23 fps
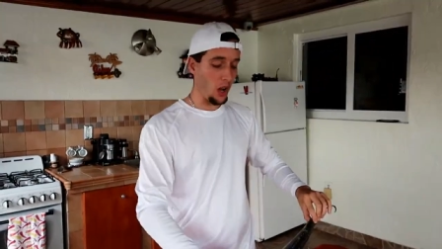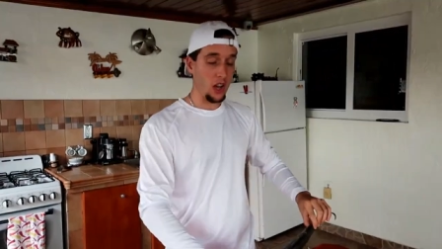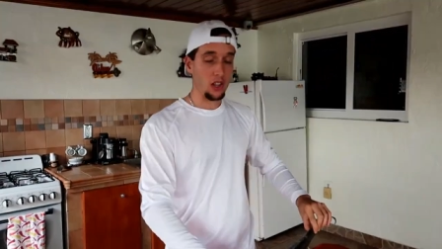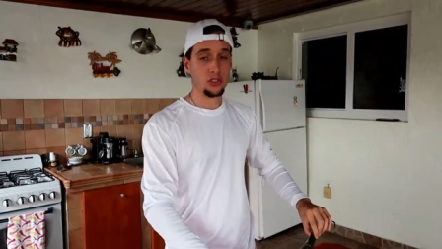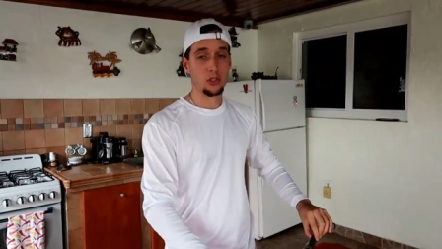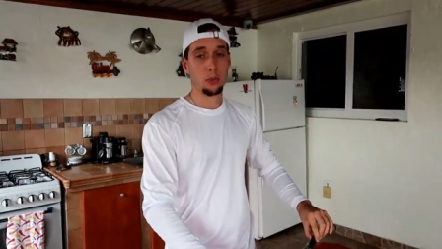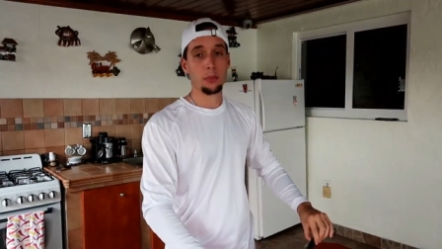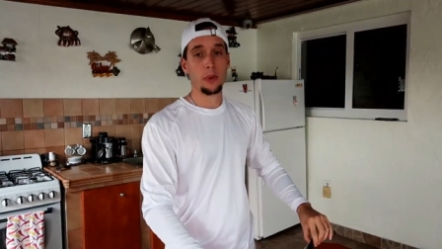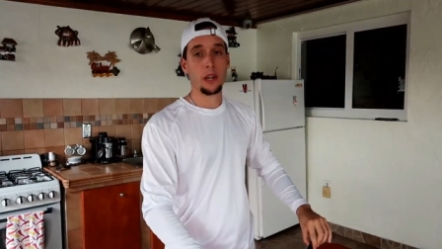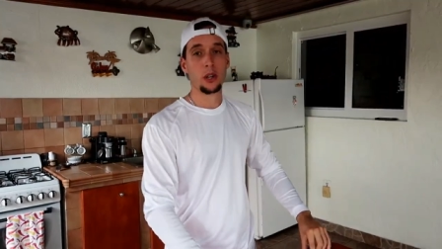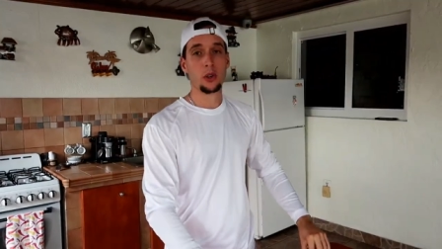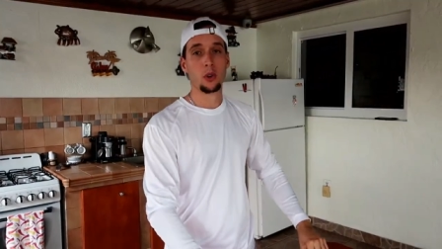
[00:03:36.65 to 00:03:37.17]

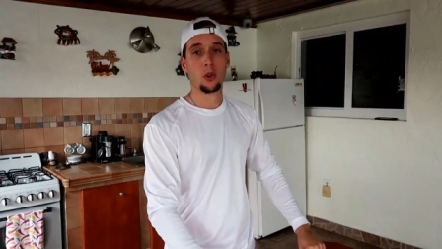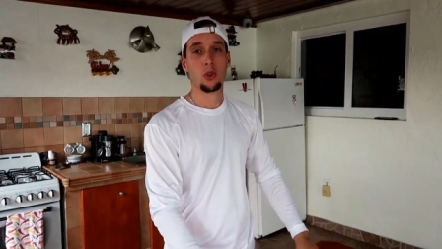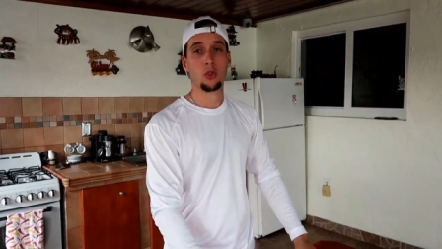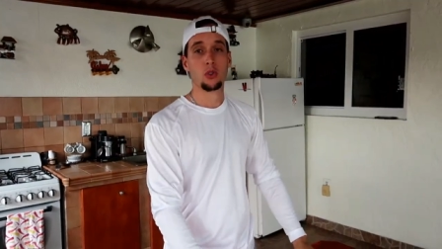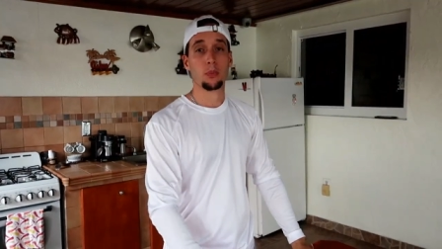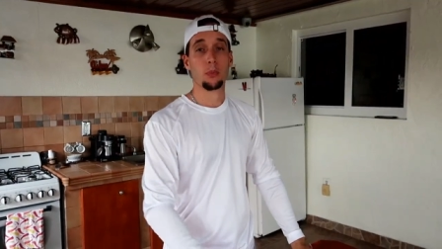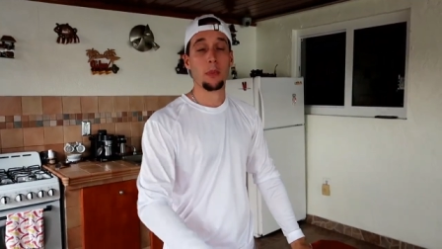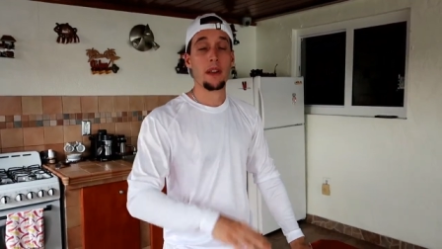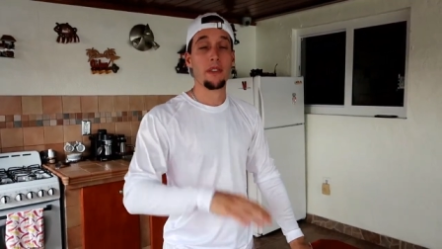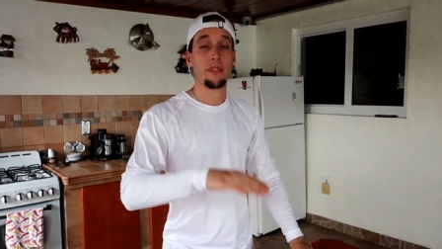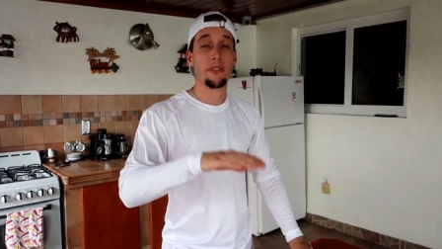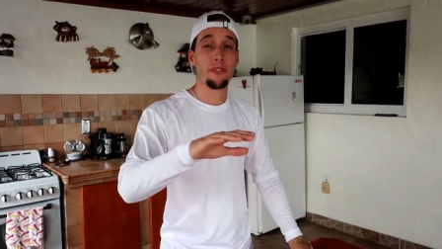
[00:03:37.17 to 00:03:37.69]
Awesome
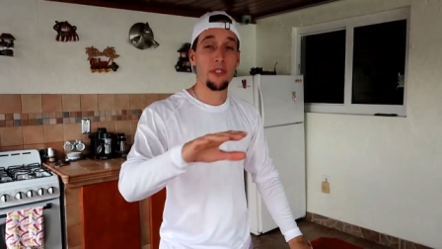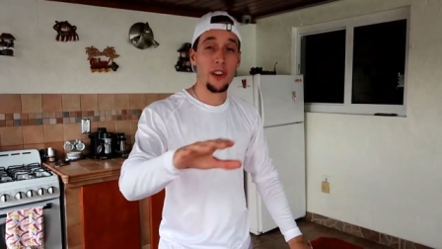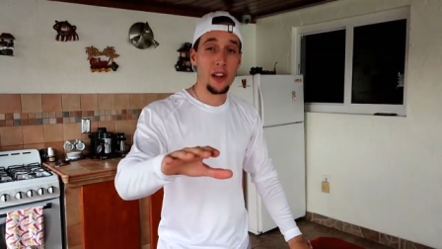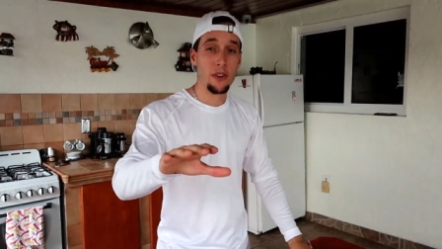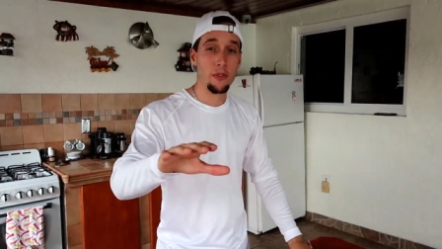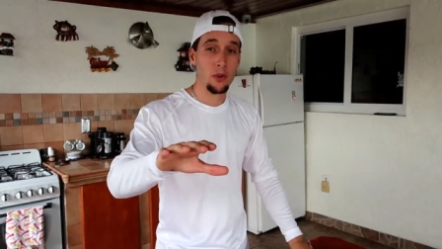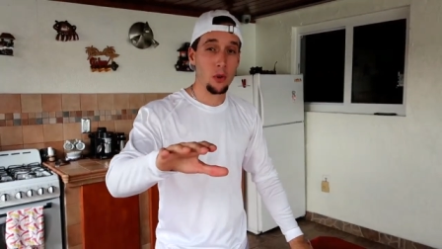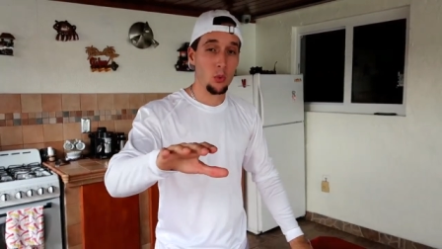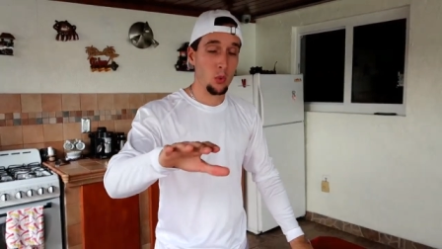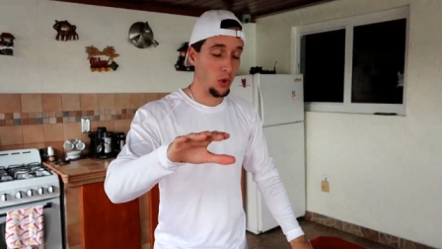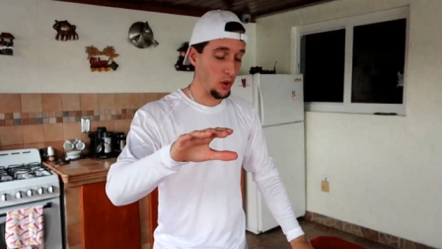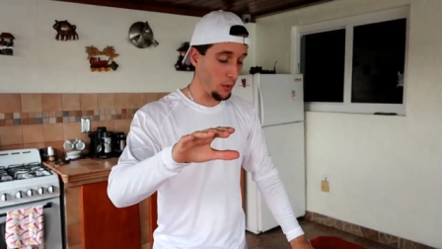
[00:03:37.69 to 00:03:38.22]
mackerels, my
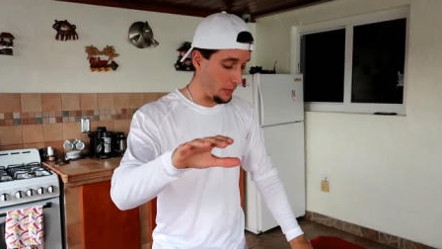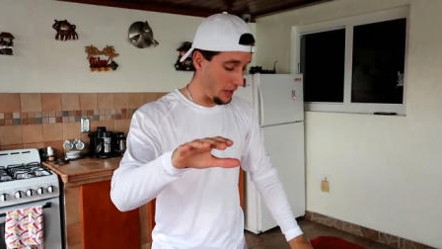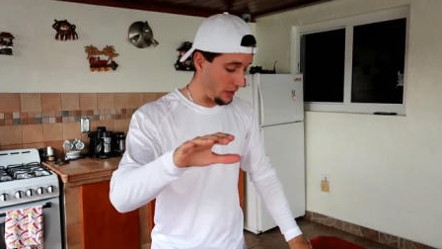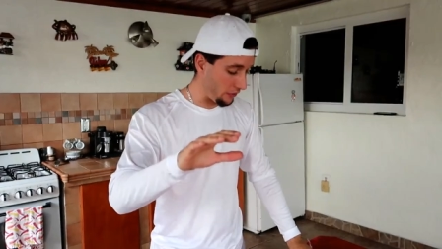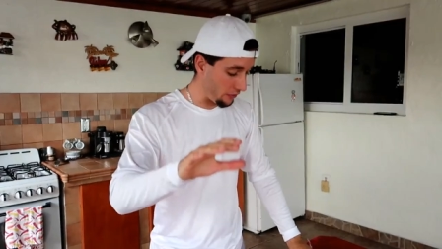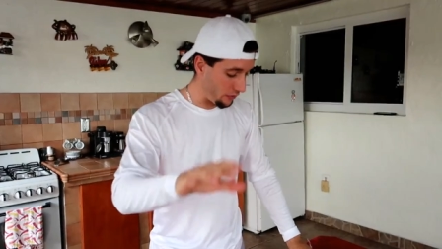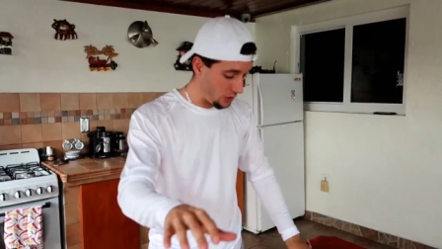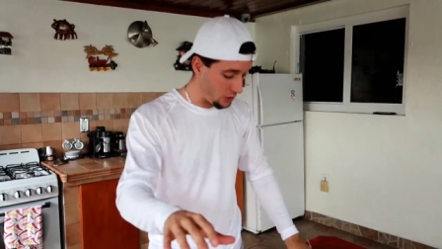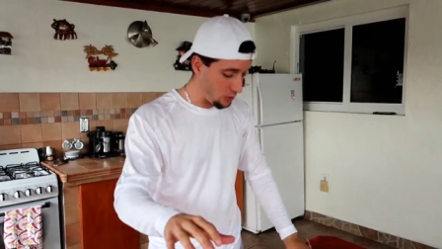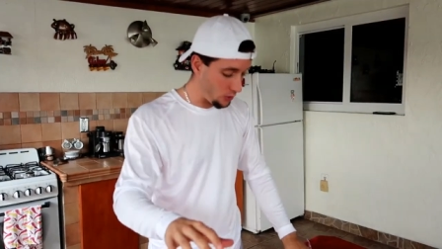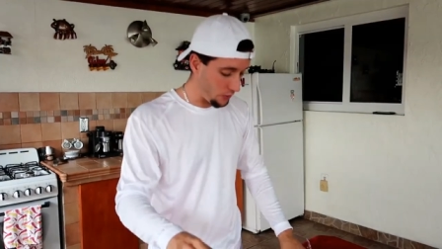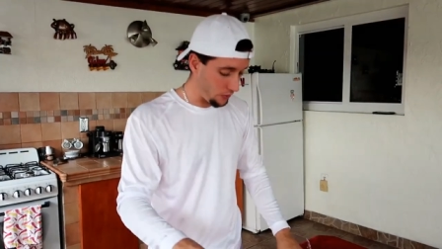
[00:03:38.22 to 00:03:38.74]
favorite, one of my
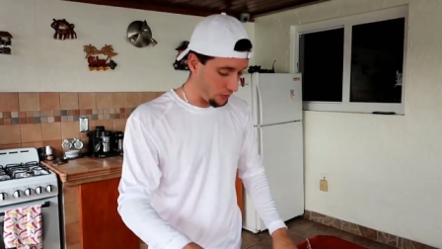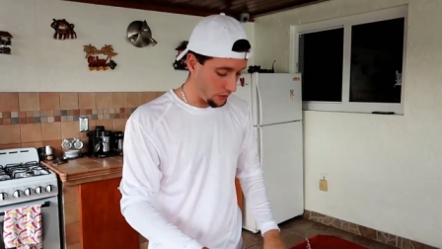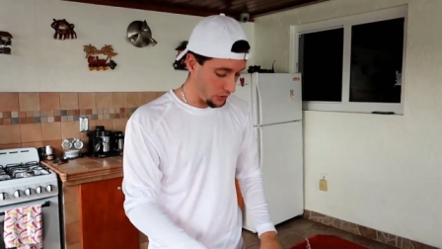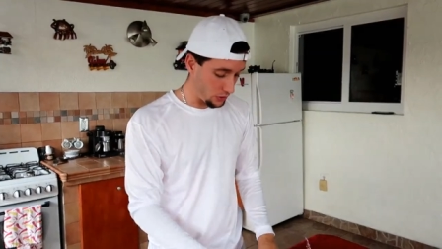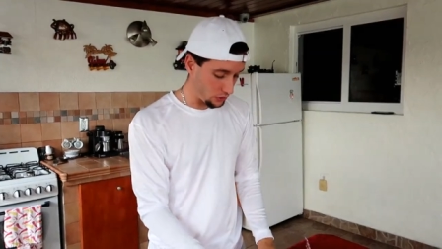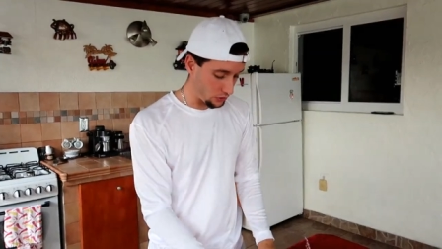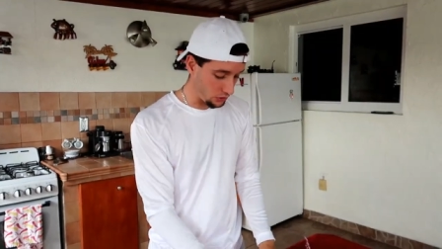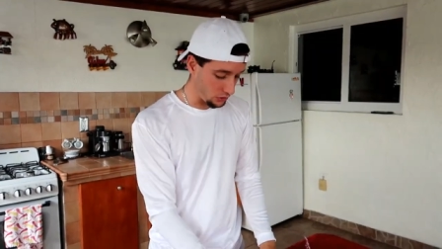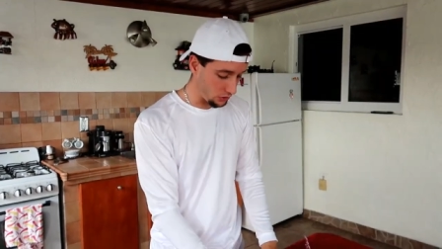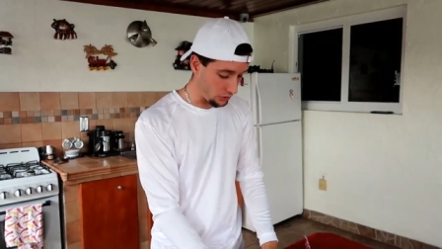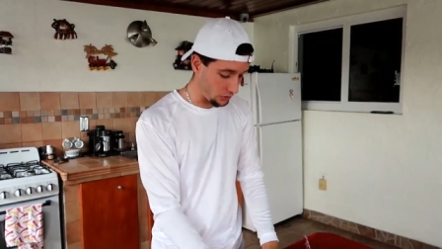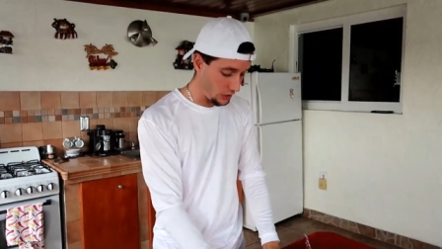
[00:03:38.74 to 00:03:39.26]
favorite
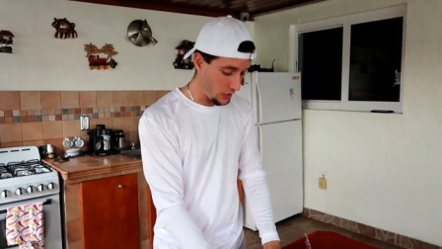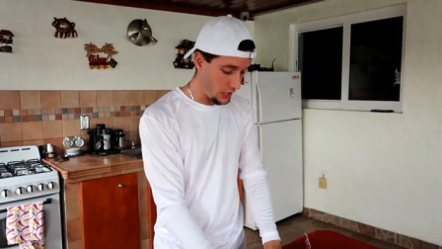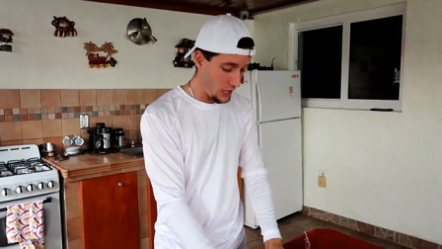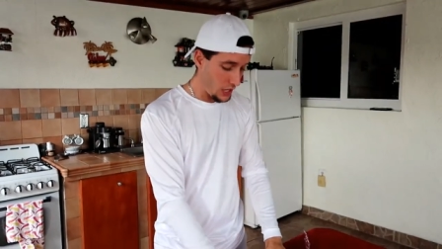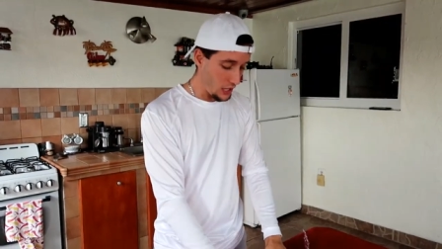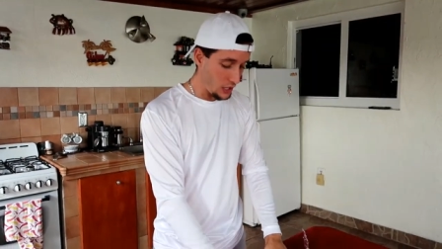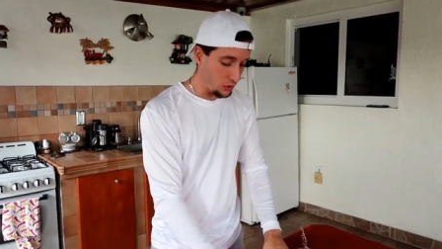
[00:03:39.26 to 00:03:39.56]
fishes